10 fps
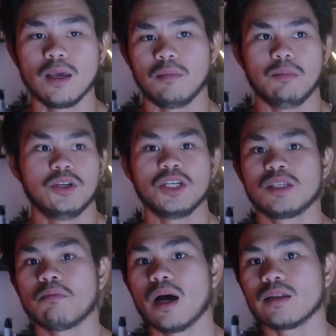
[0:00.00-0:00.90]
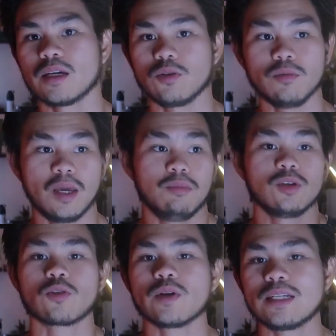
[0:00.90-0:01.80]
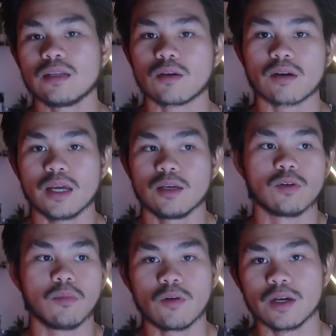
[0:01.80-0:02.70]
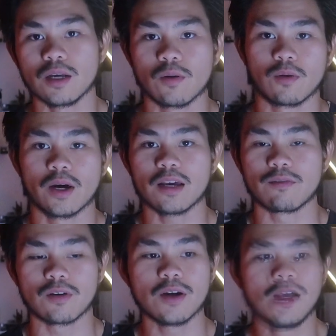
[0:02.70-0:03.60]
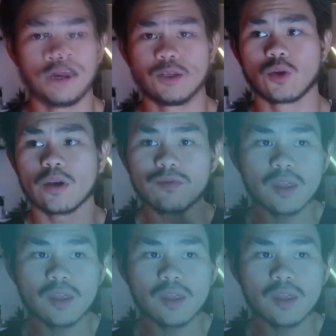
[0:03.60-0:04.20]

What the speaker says: Maybe she smiled at you. Maybe you greeted her, hey, good morning, or whatever. So if